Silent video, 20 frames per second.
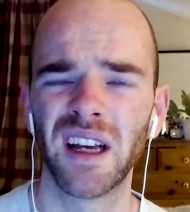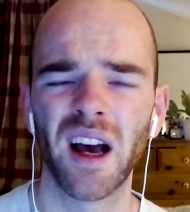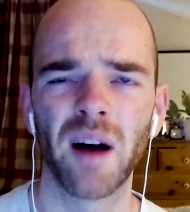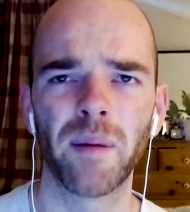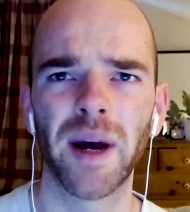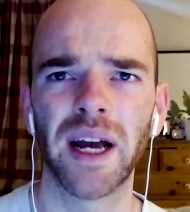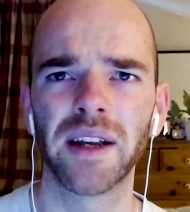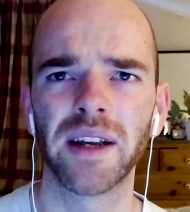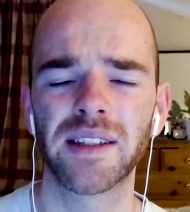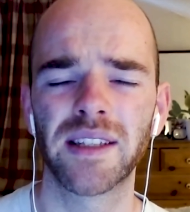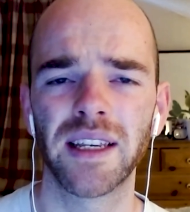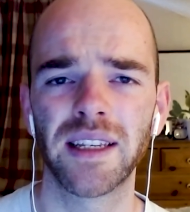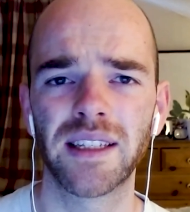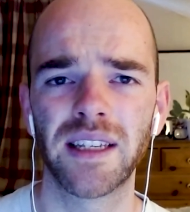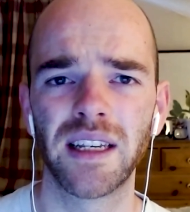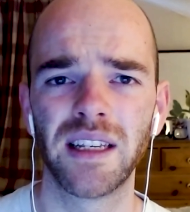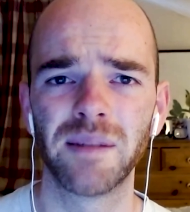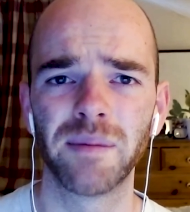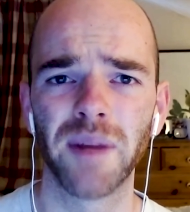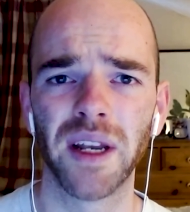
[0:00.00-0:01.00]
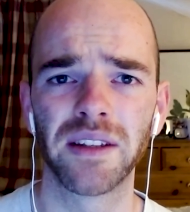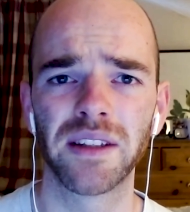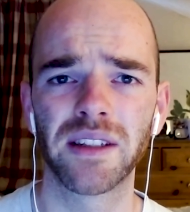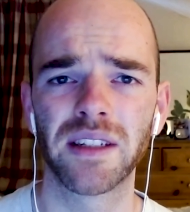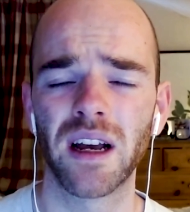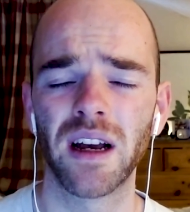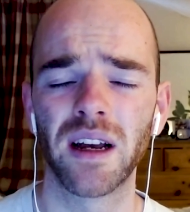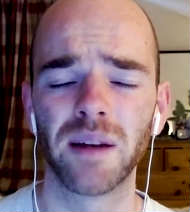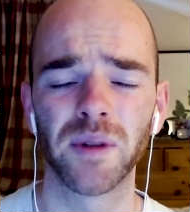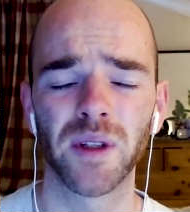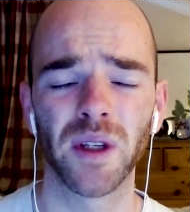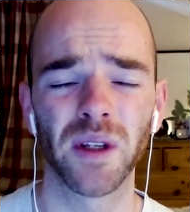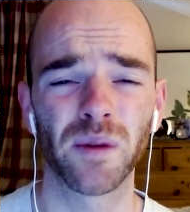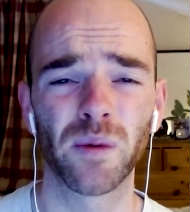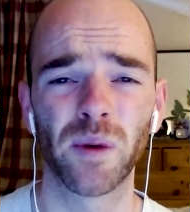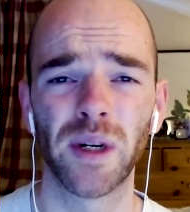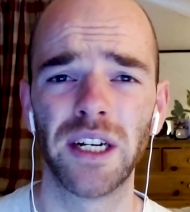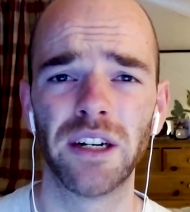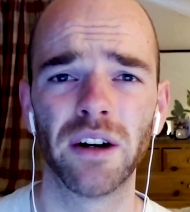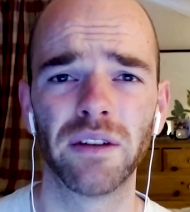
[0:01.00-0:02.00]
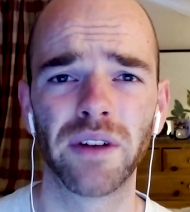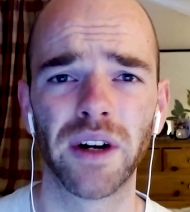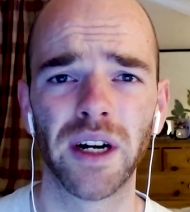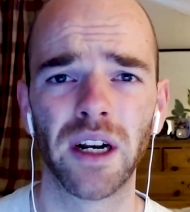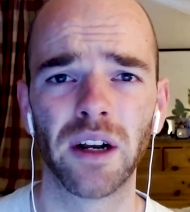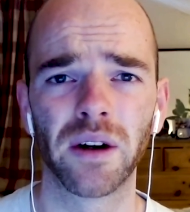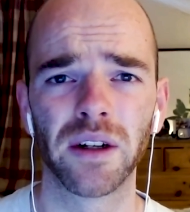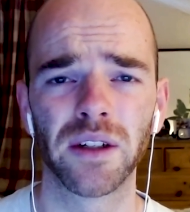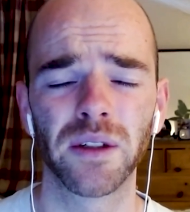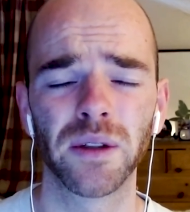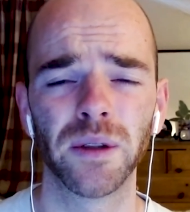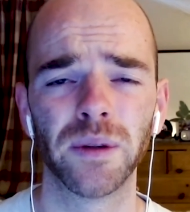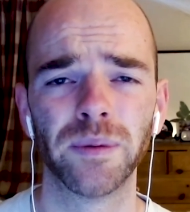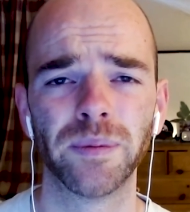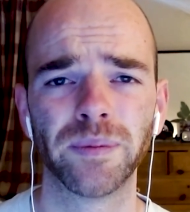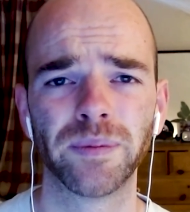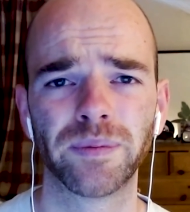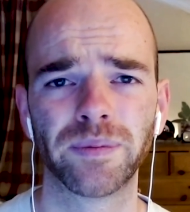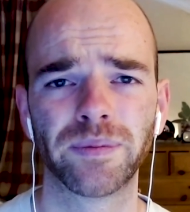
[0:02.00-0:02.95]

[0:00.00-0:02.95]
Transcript: about 16 months' time, so it's really not very long at all.